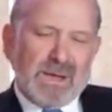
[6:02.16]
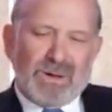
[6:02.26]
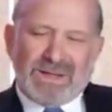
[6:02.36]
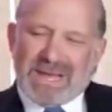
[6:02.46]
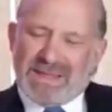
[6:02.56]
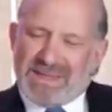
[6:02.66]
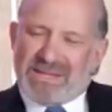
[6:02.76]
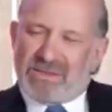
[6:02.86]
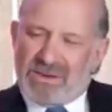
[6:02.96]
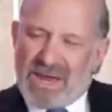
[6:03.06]
Well, I
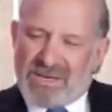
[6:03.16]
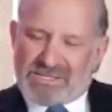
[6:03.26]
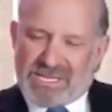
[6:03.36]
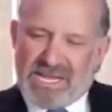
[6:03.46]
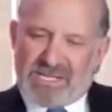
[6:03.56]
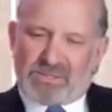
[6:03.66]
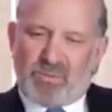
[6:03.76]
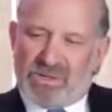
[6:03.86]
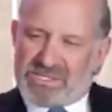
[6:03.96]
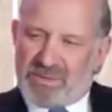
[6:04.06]
think the United States
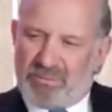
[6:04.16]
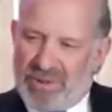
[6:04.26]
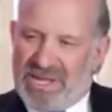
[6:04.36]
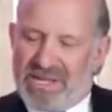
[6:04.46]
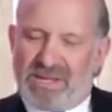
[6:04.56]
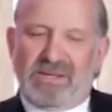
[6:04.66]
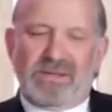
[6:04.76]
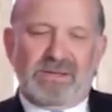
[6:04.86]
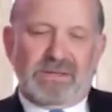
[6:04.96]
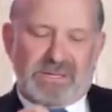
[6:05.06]
wants to bring
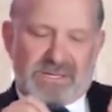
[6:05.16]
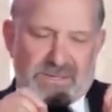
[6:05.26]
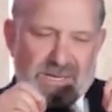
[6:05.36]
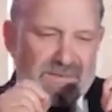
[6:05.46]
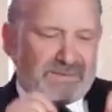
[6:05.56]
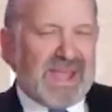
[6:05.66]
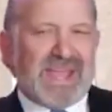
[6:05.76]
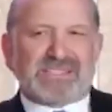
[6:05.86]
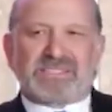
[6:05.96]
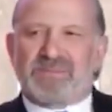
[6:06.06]

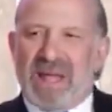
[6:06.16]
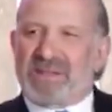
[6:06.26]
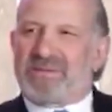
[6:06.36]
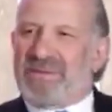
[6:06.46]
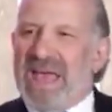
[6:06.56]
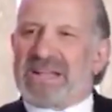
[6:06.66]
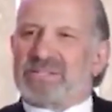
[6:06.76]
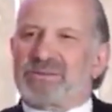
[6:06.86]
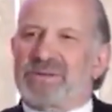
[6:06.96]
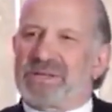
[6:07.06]
advanced
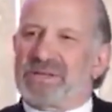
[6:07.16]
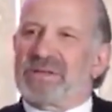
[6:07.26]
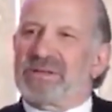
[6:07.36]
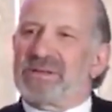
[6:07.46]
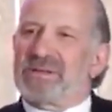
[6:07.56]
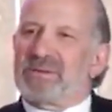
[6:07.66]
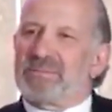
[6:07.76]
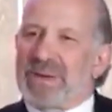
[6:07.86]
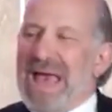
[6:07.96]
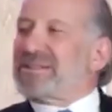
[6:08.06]
manufacturing
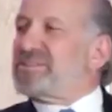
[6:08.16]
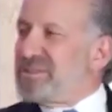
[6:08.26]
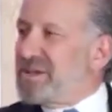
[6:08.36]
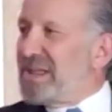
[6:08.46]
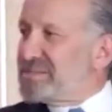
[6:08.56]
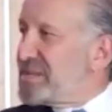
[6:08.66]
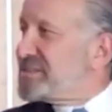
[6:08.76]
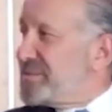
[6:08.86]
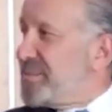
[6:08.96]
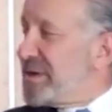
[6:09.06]
back to the United
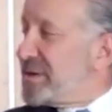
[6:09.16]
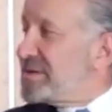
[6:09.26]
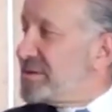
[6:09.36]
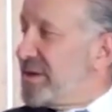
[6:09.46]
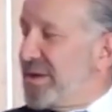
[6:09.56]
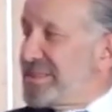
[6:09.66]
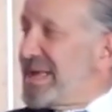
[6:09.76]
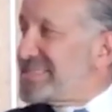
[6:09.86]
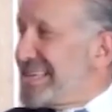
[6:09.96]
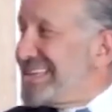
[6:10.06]
States of America. All right,
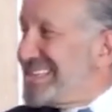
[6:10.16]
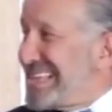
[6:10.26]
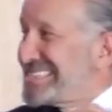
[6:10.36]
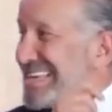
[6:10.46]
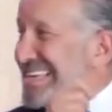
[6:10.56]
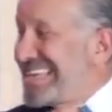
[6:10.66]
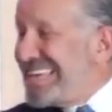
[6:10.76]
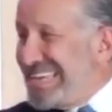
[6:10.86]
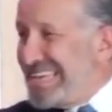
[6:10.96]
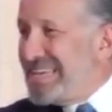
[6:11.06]
that's a
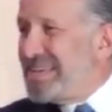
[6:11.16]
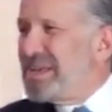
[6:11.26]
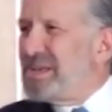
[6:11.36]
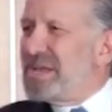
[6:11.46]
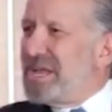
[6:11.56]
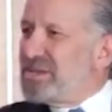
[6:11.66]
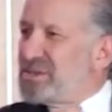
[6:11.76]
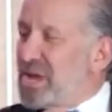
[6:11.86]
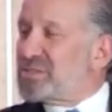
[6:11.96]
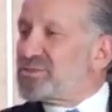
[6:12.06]
key
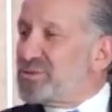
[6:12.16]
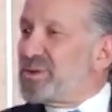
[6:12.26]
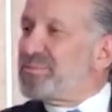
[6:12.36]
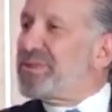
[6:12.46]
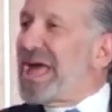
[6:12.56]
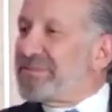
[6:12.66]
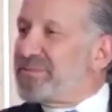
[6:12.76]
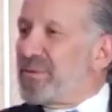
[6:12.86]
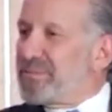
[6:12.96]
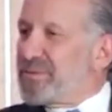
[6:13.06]
industrial
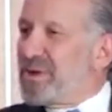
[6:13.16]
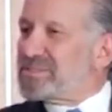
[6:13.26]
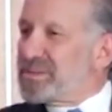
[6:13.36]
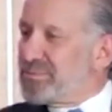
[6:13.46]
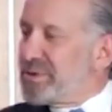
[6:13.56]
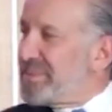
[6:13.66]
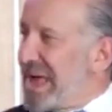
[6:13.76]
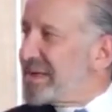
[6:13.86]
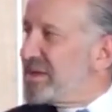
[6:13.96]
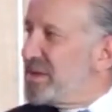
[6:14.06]
platform for us to bring
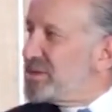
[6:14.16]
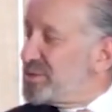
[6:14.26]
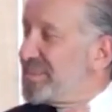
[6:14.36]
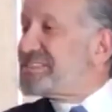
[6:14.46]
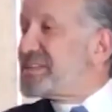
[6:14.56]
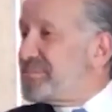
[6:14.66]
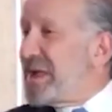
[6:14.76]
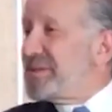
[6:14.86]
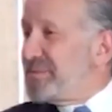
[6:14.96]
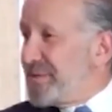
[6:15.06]
back domestic
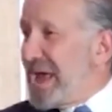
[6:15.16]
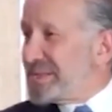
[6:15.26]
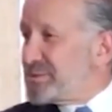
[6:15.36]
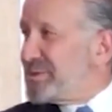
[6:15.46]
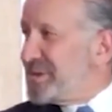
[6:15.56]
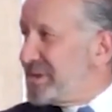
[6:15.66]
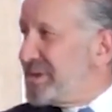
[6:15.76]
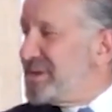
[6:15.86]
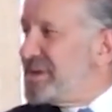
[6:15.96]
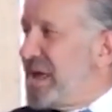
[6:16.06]
manufacturing
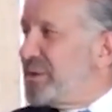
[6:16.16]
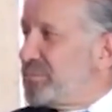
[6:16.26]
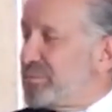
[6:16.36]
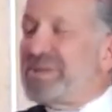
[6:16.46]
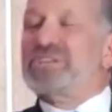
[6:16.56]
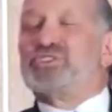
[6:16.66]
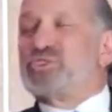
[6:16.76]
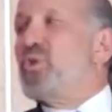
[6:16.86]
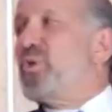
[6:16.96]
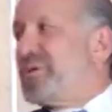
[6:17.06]
and
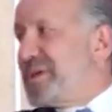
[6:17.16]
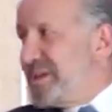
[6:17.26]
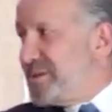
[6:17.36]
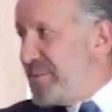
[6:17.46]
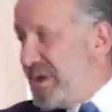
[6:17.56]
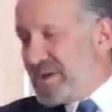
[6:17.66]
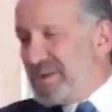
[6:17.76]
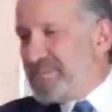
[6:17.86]
reshoring in America.